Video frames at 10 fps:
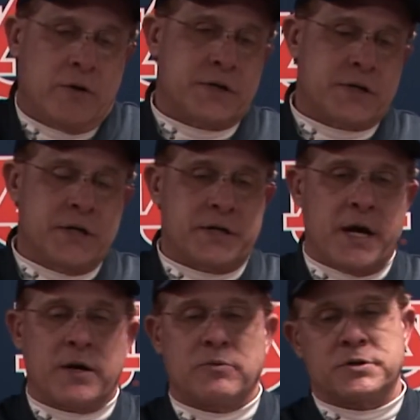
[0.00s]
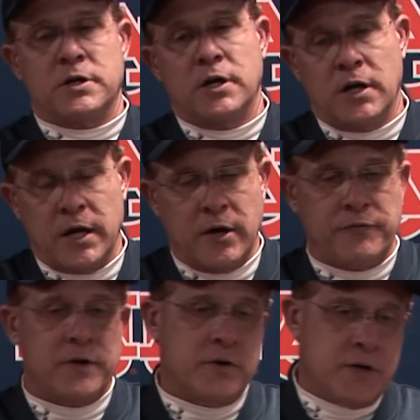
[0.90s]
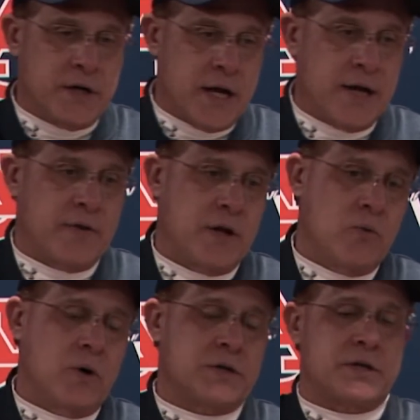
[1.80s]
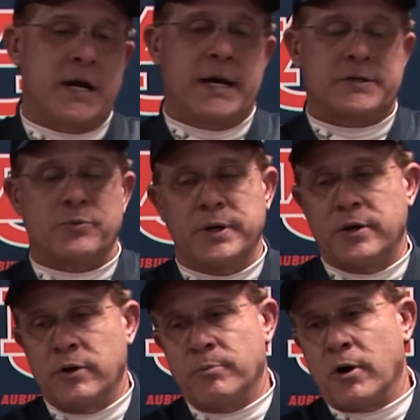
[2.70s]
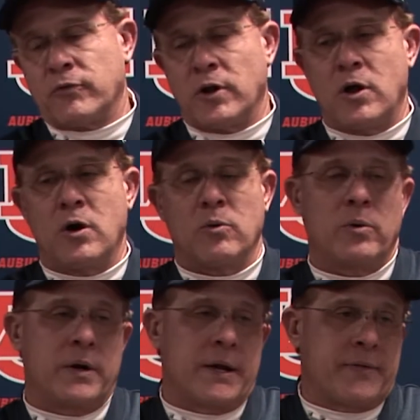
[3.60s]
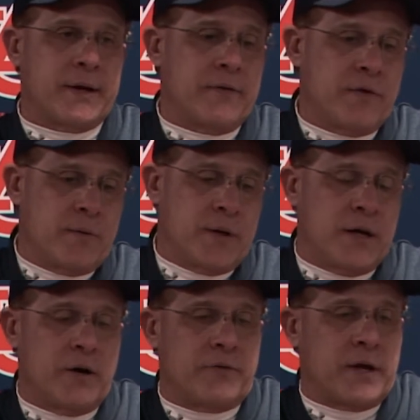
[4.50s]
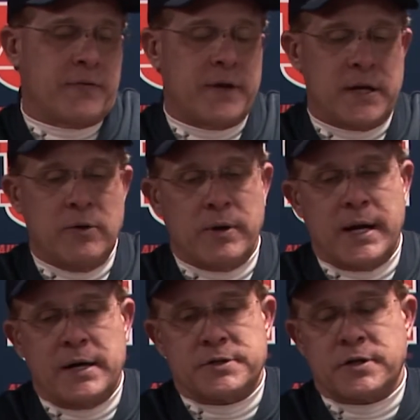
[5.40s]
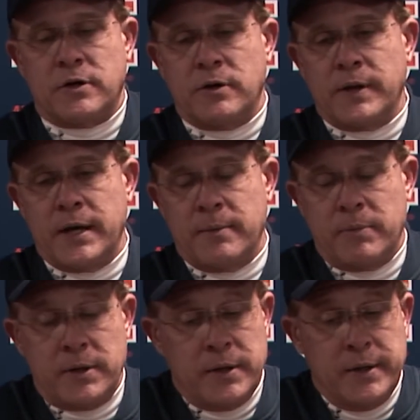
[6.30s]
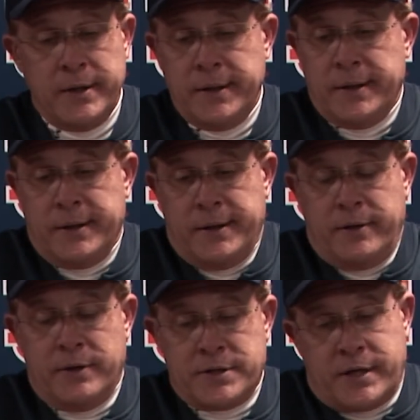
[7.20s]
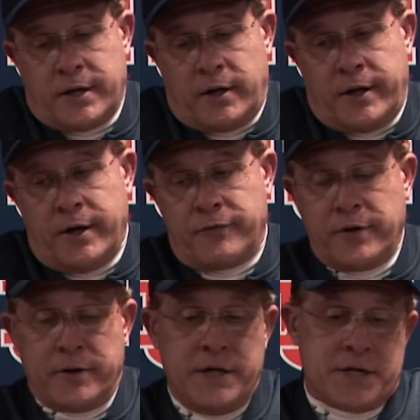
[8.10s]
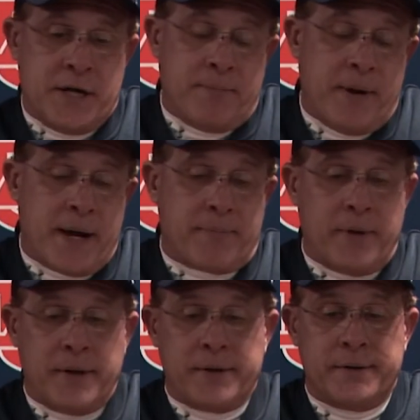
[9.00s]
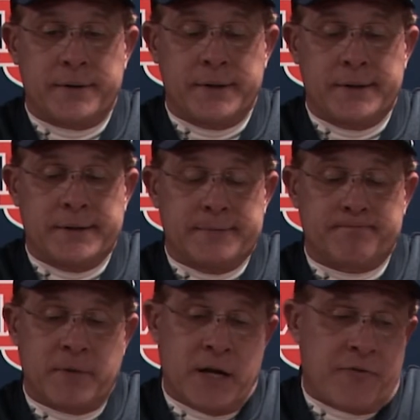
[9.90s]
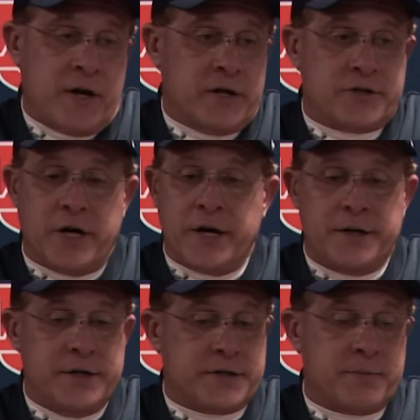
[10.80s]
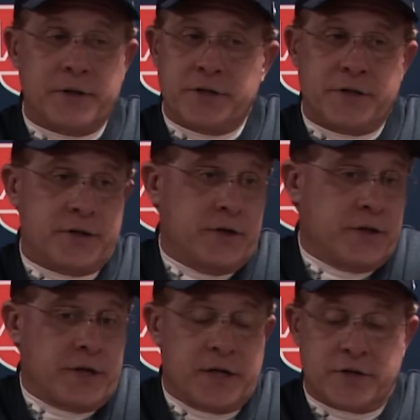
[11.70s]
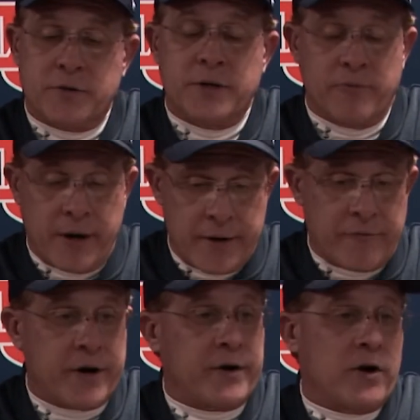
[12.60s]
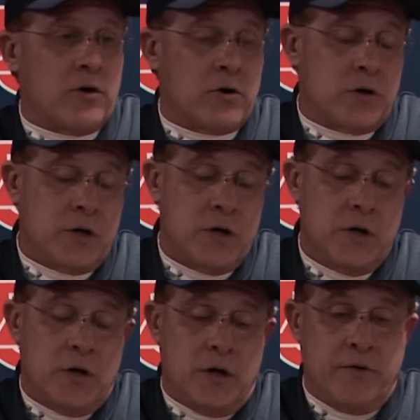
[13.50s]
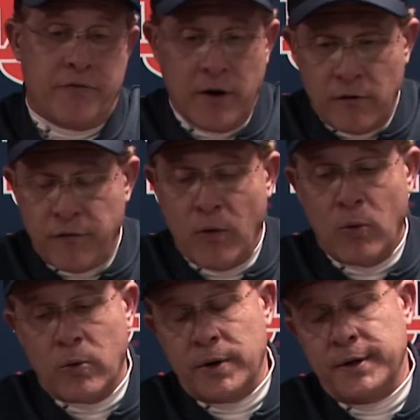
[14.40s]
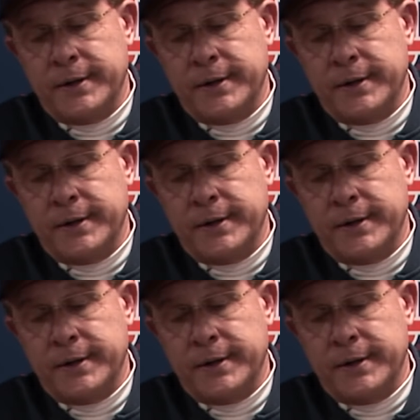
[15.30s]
you see Tank was a little healthier today than he was last week. You know, he broke the long one. I think if he'd have been healthy, I think he would have house-called that. But, you know, he's getting a little healthier. He's an impact player. And I thought Sean did some good things, too. He ran very hard. He fell forward.